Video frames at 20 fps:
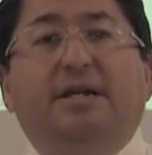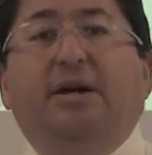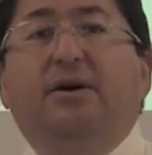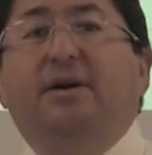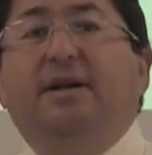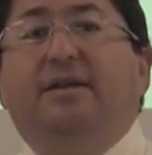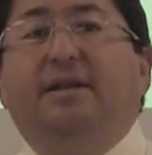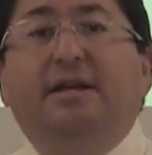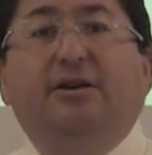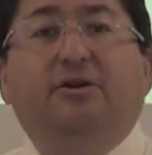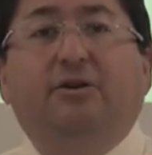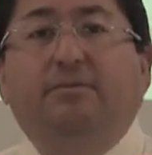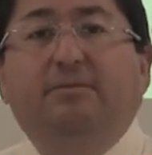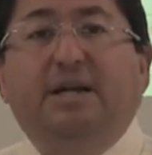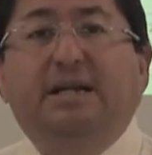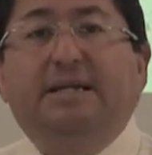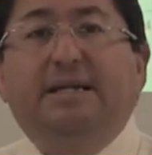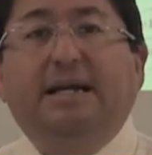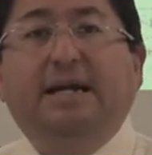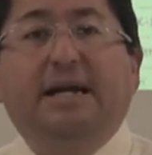The only thing you're
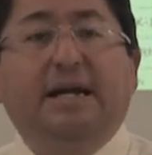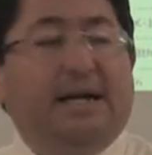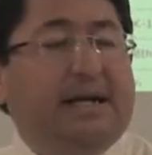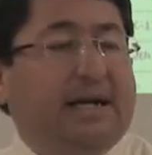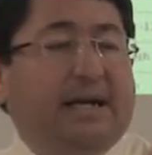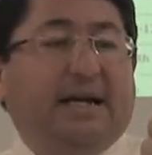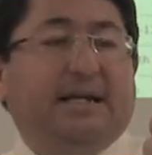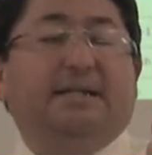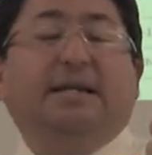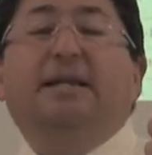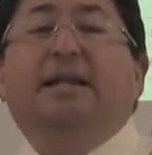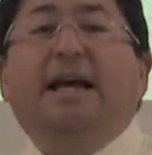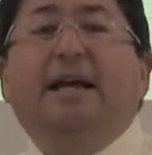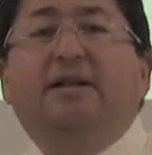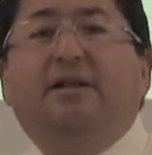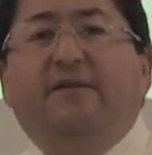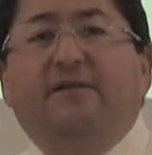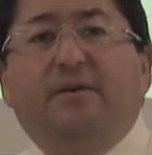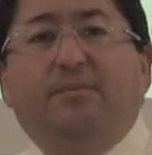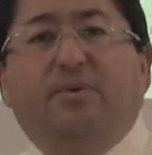missing is the
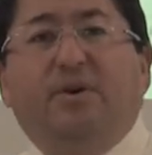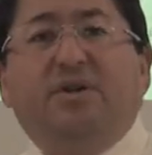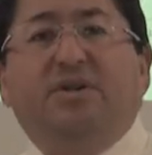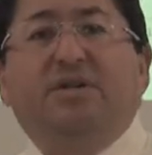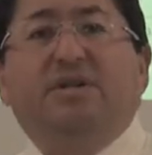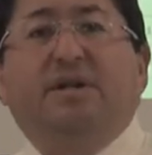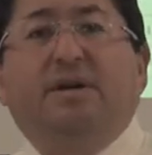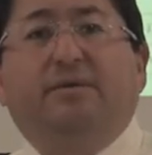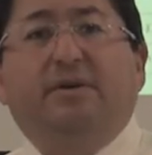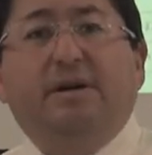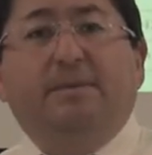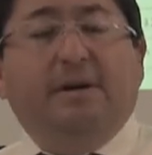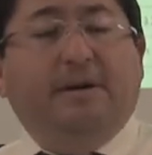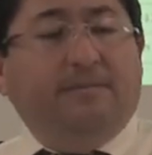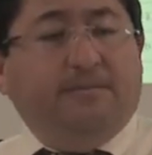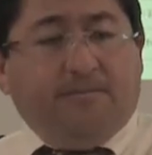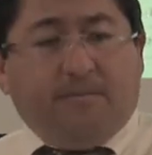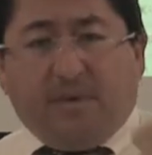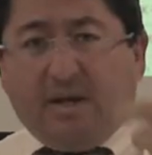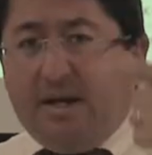date of the purchase
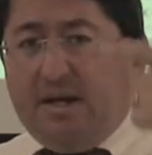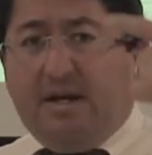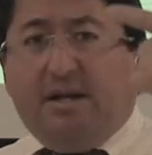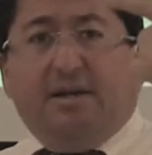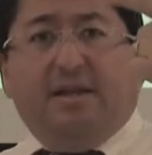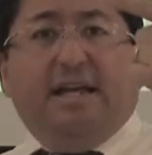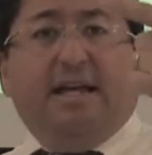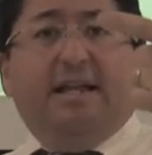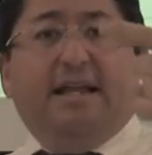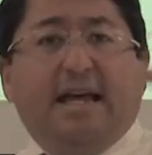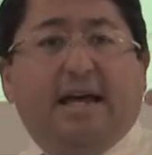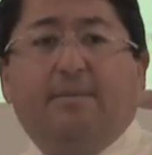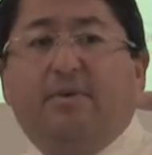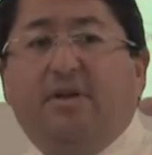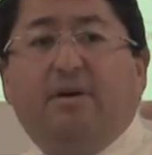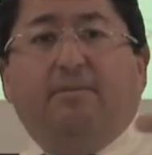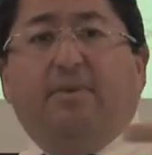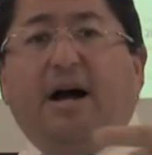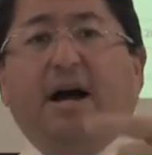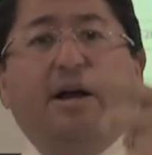agreement, the name
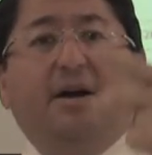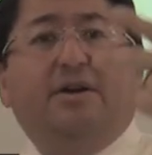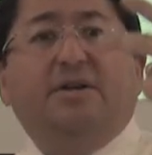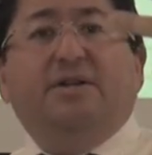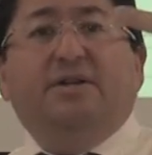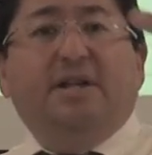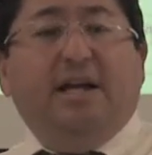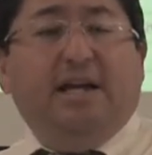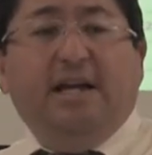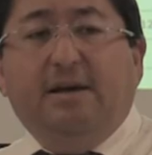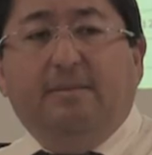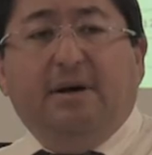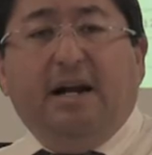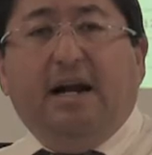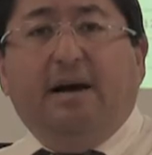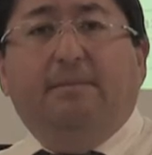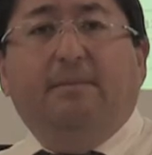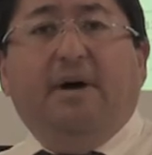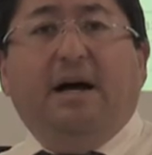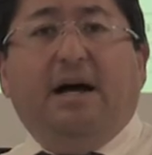of the buyers, the
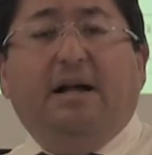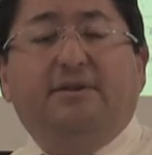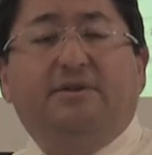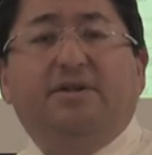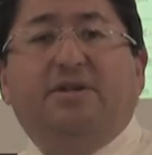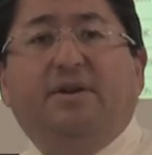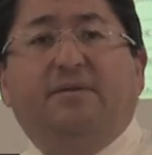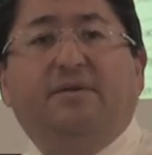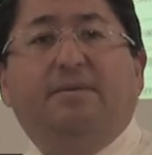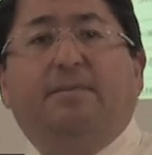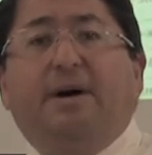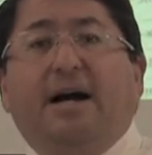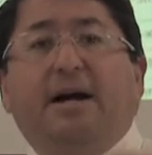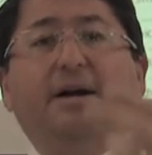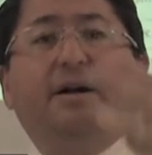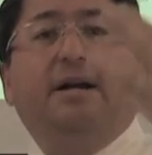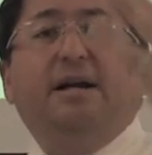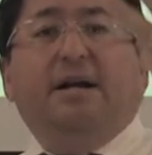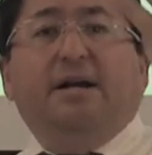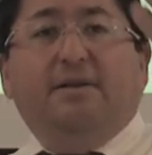email address of the
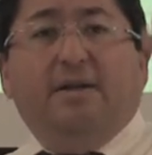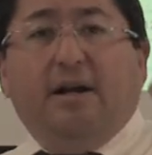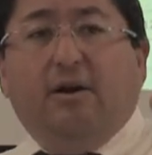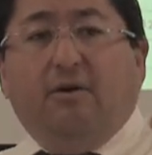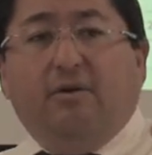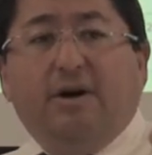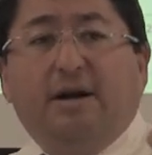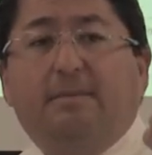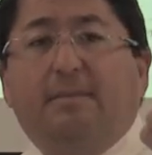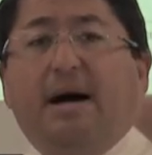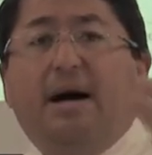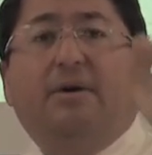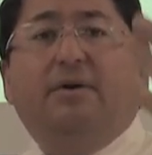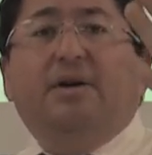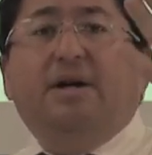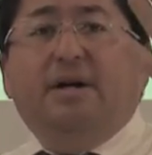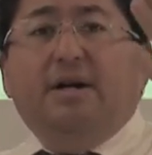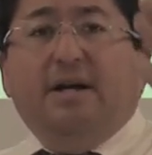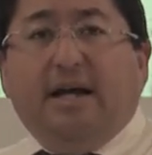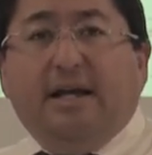buyer, the loan
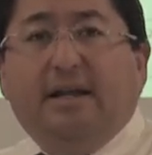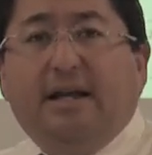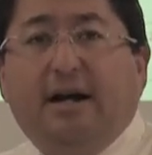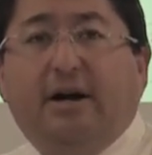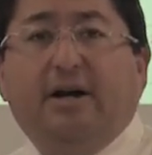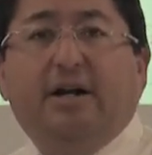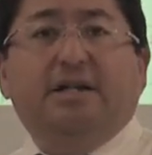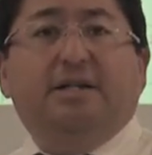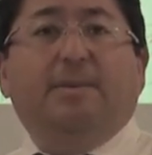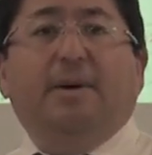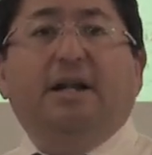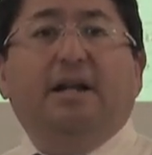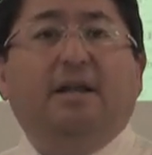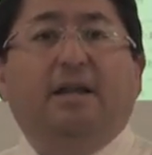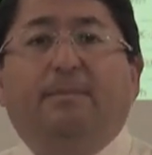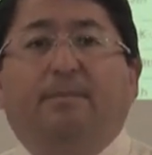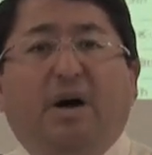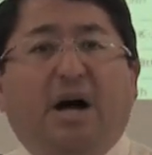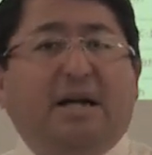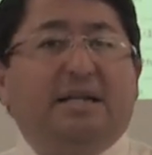amount, and the earnest money
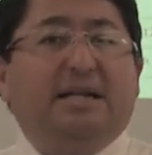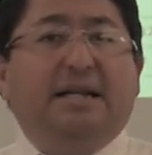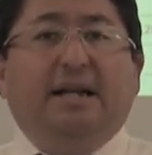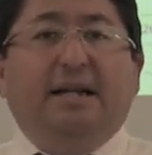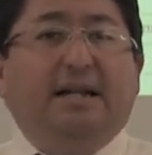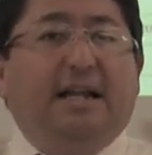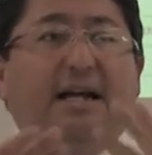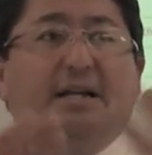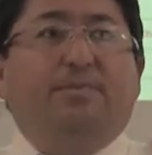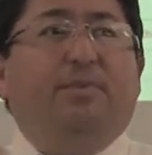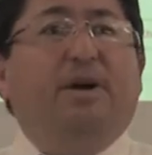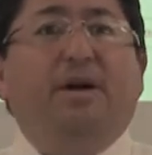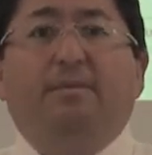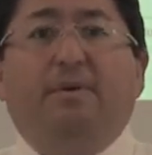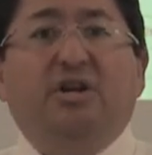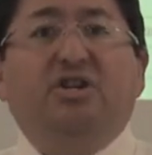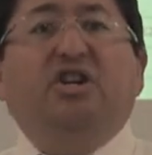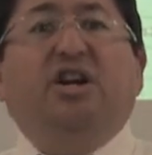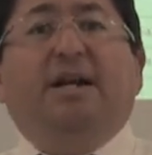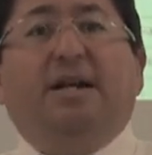deposit, and that's pretty
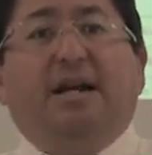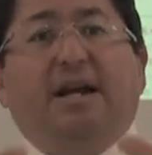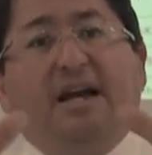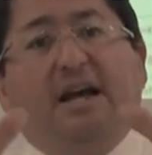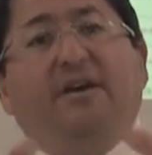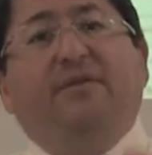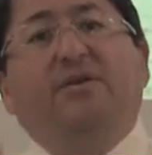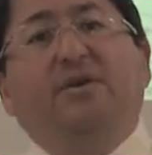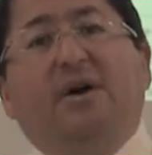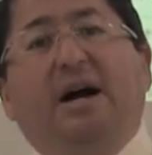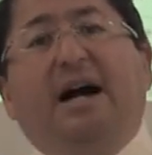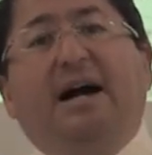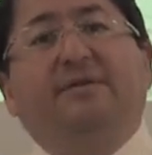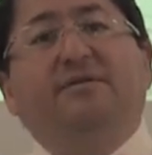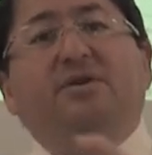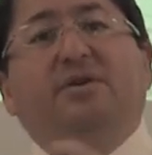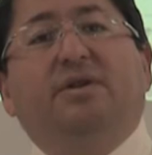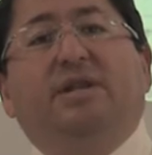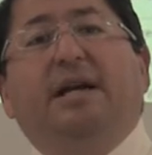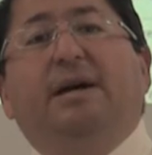much it. If you
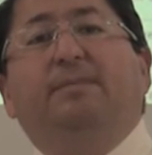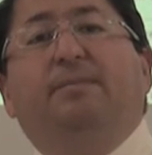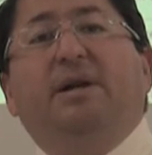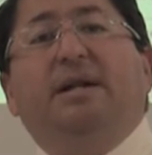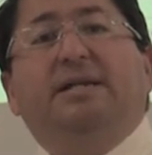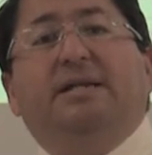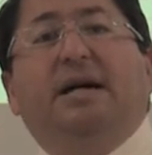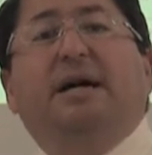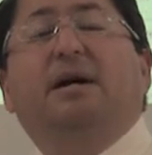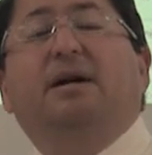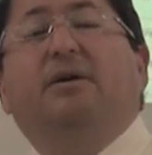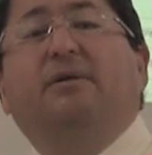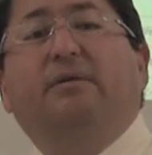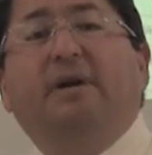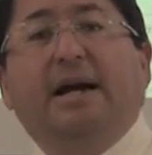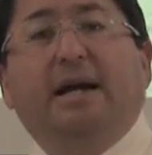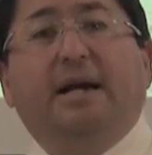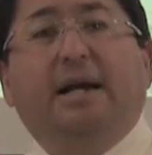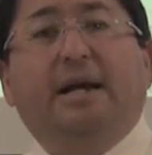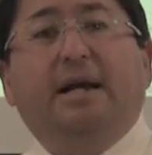have your templates done
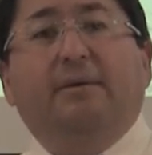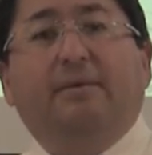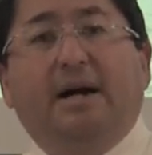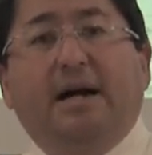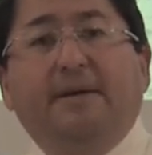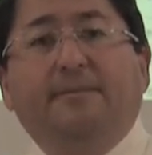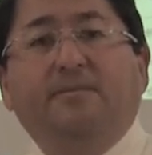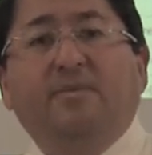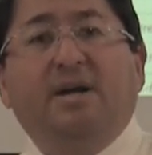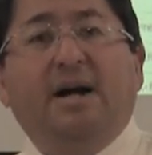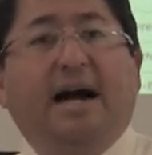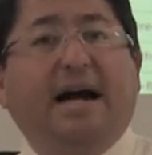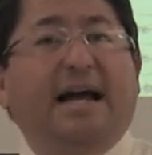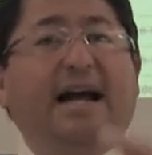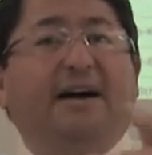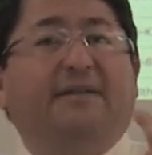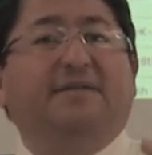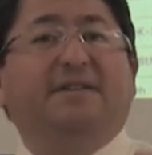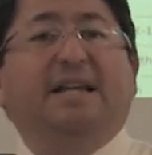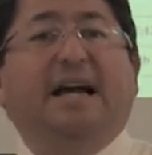correctly, right? I
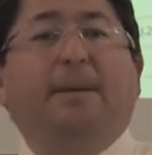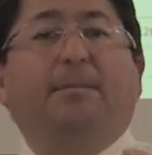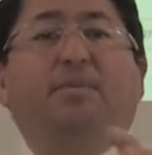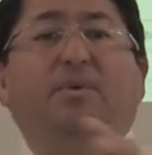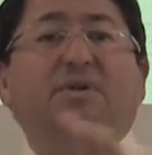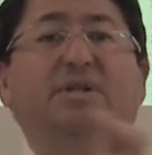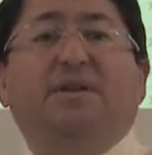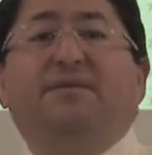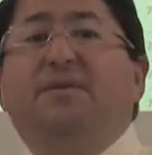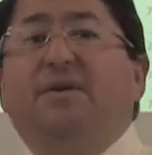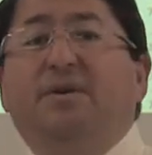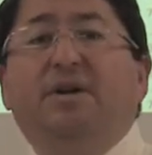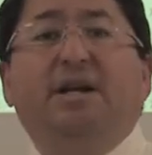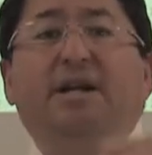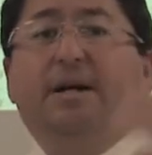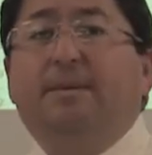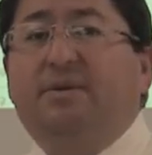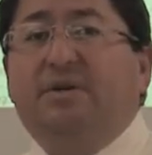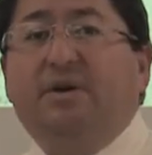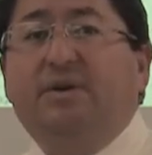have samples if you
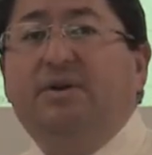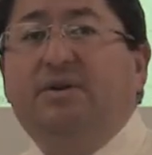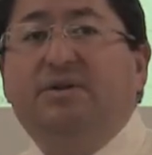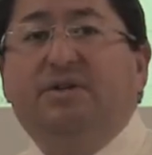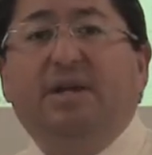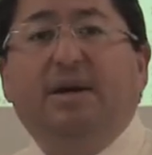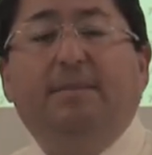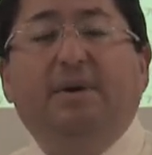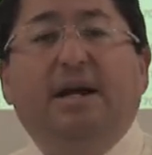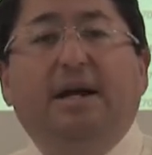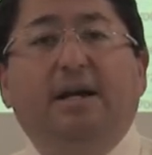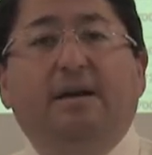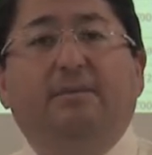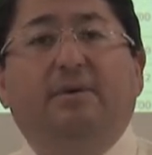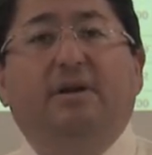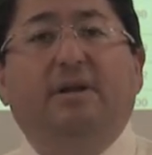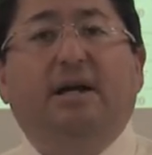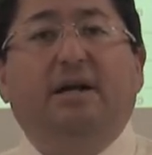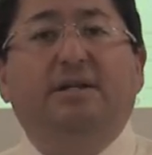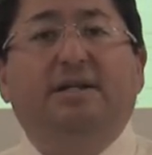need them, so you send me an
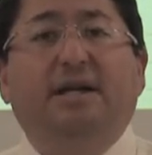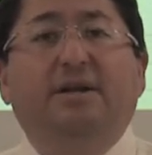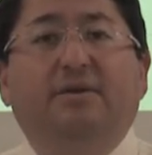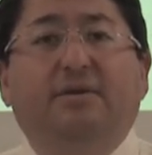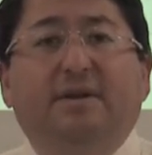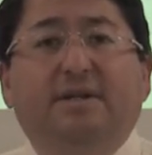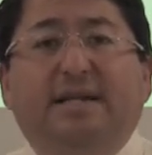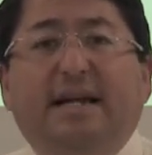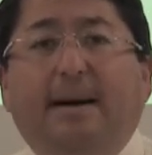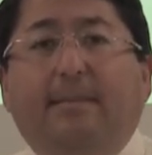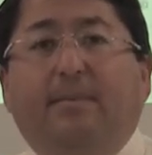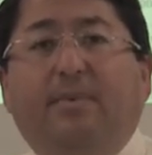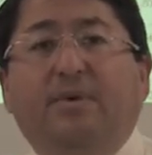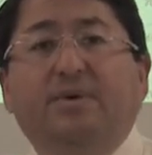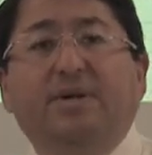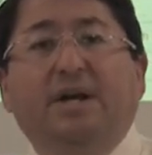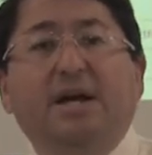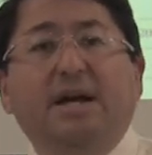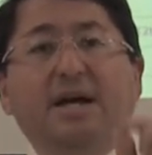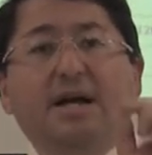email and I'll send you the
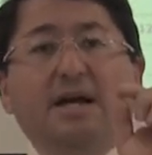sample.